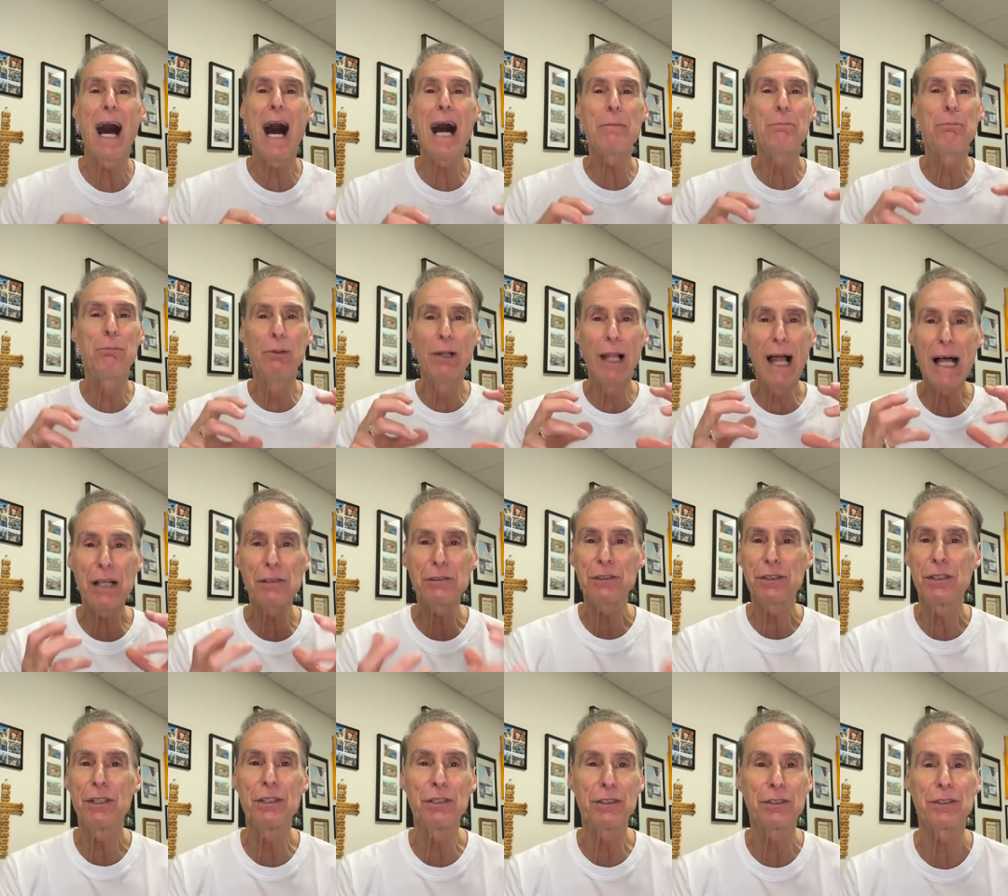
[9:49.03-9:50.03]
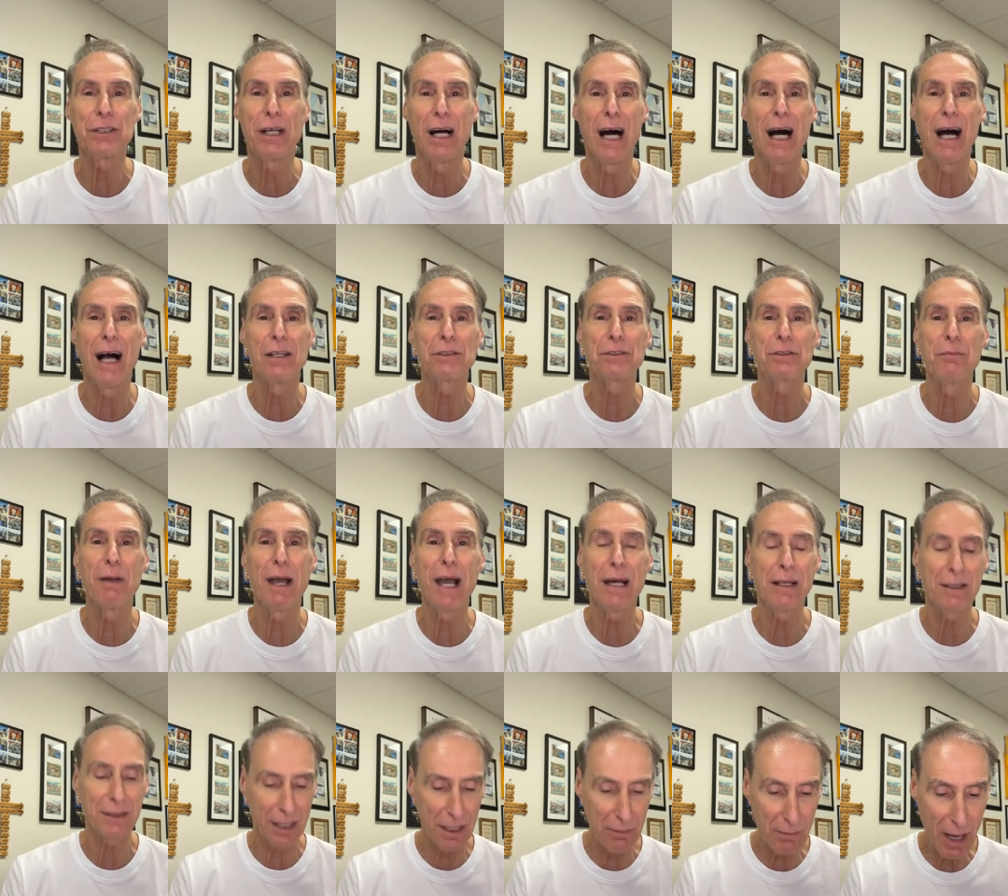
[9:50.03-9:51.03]
God blesses us,
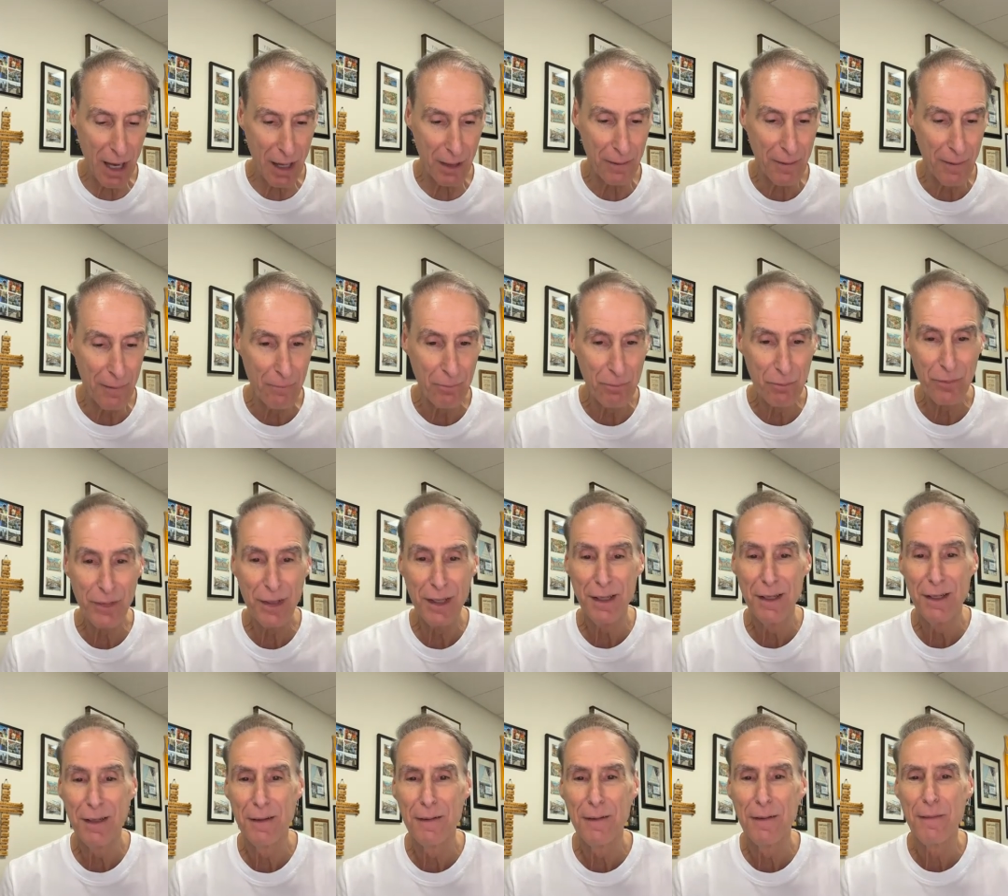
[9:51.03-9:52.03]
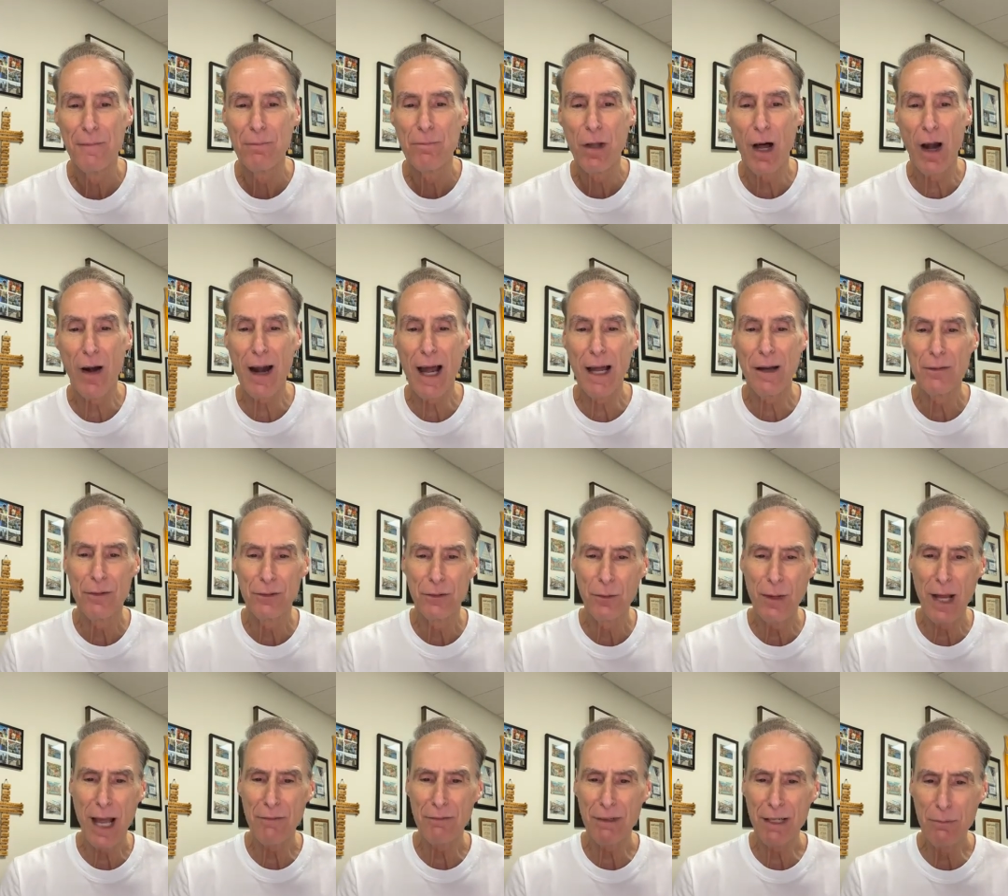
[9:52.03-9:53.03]
man. Come on. All right.
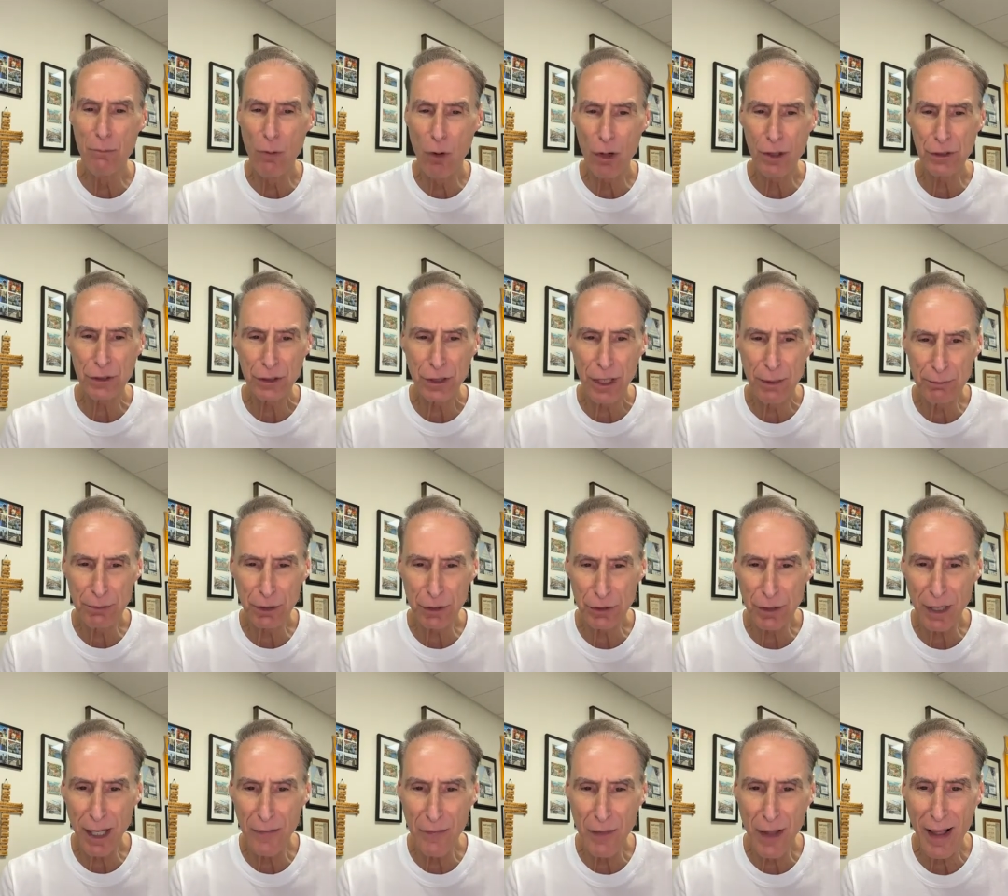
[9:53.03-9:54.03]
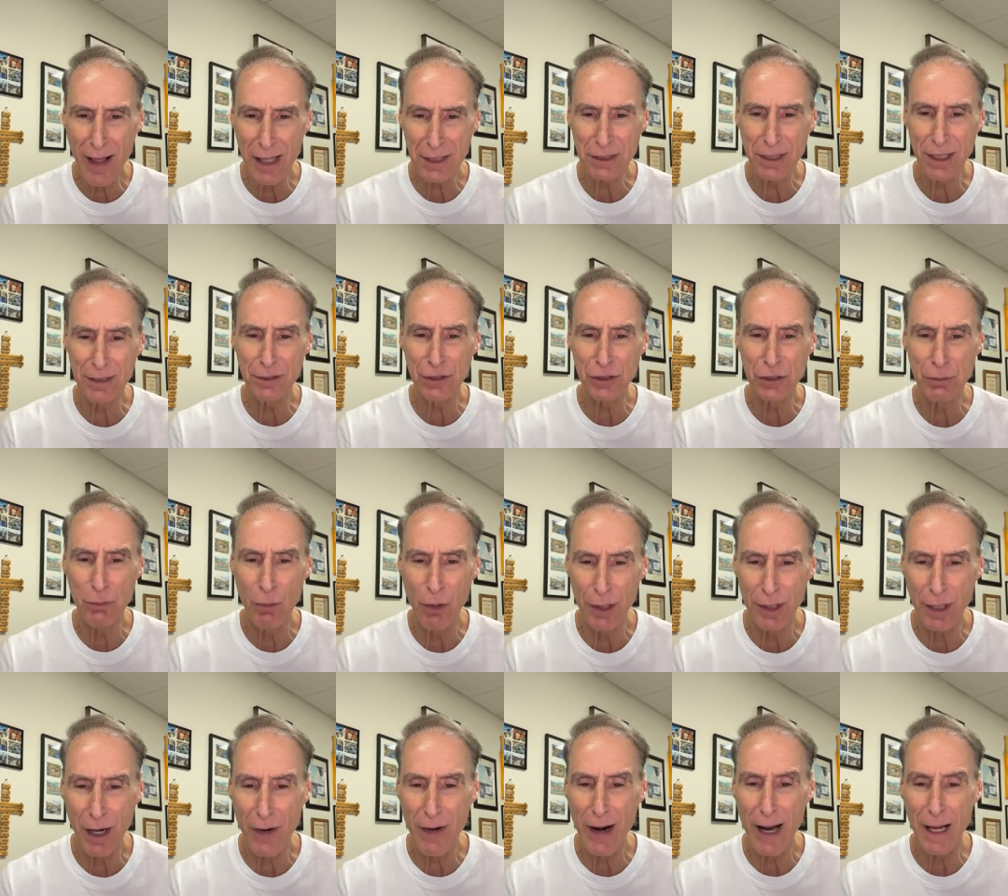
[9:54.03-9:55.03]
Do we have any more scriptures? that's it this
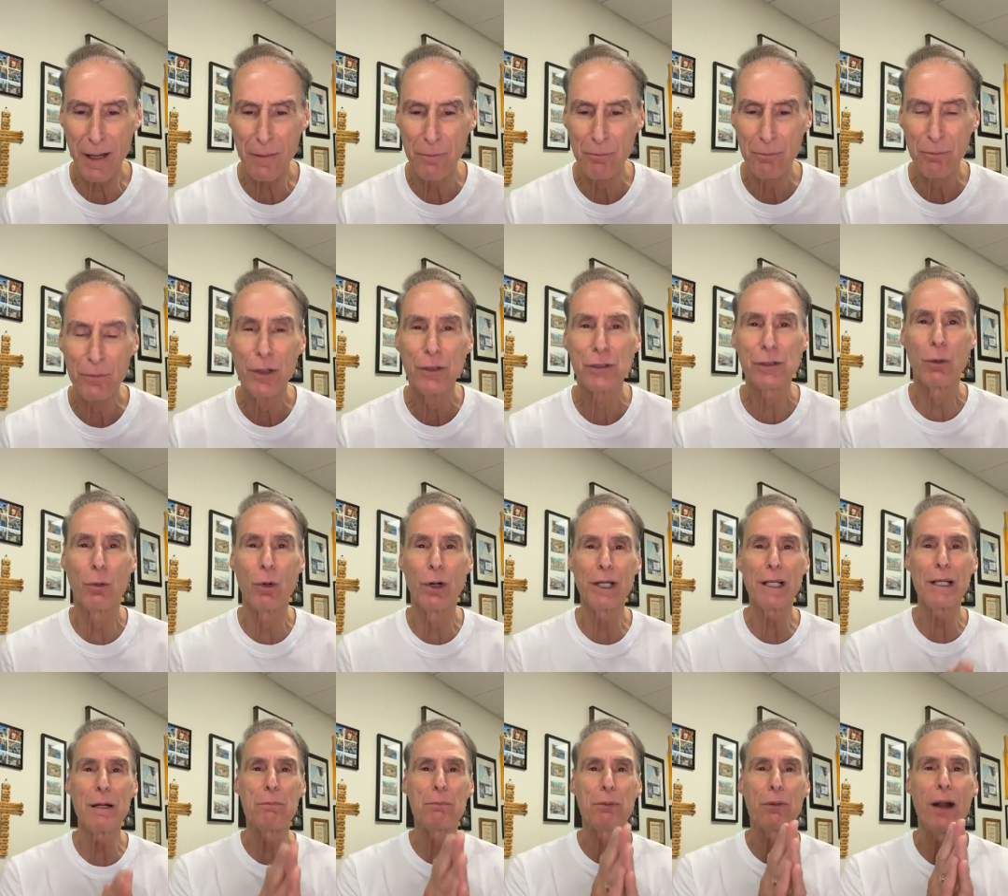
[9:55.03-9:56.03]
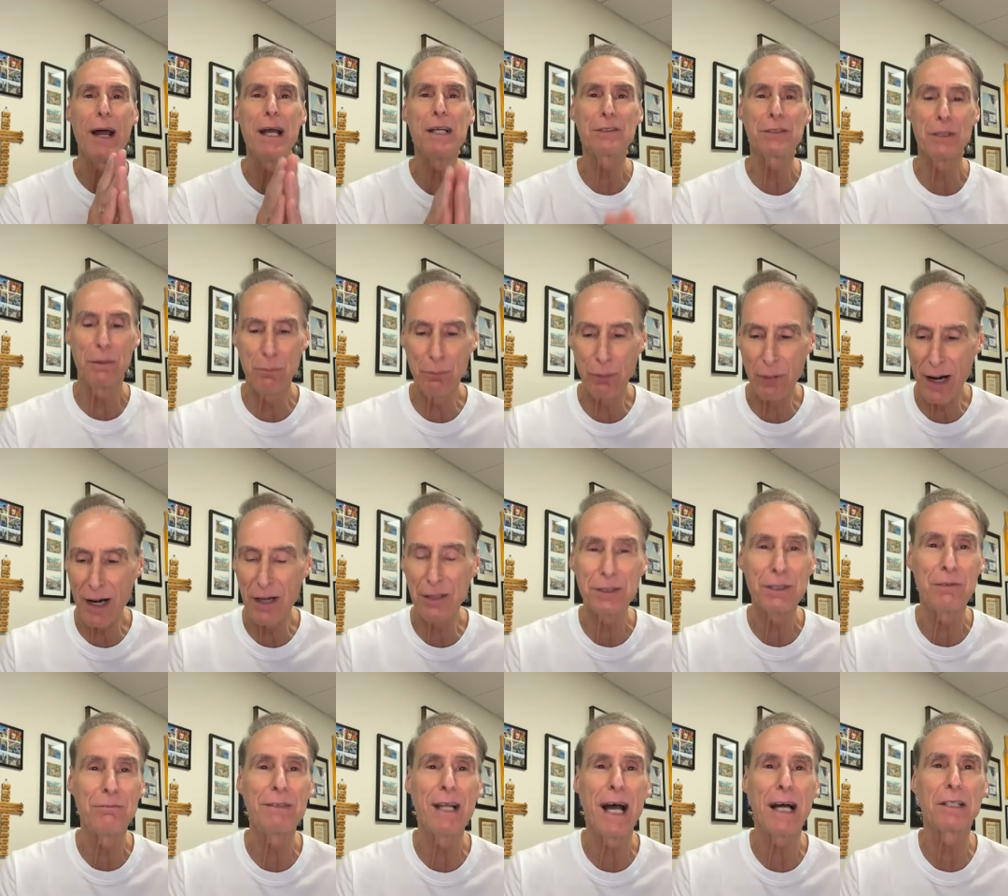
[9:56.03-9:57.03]
morning. All right. So we're going to pray some
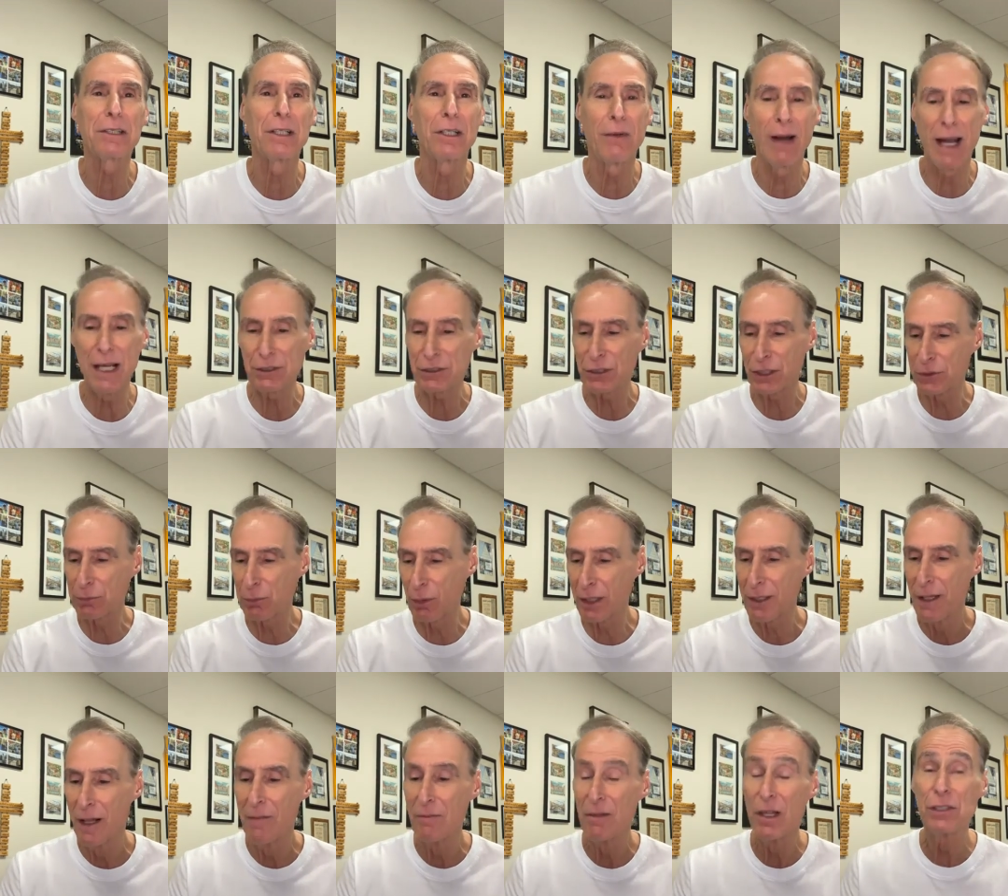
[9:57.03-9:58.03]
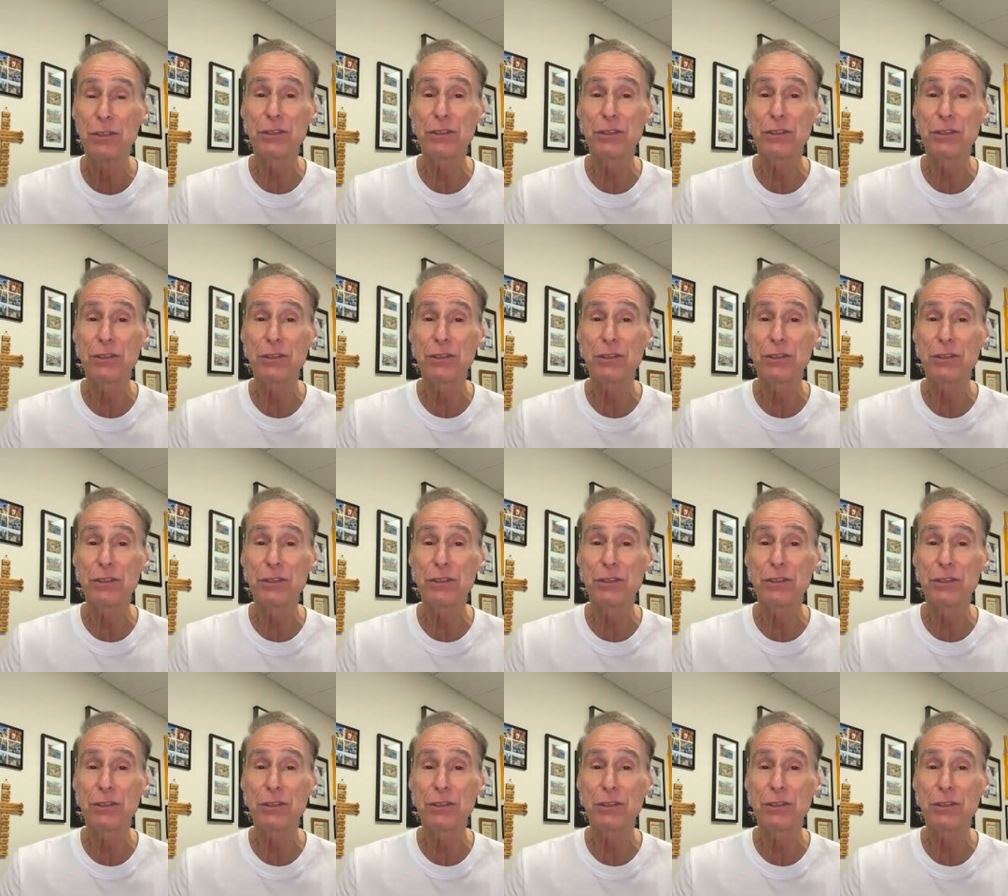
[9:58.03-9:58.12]
prayers of declaration this morning.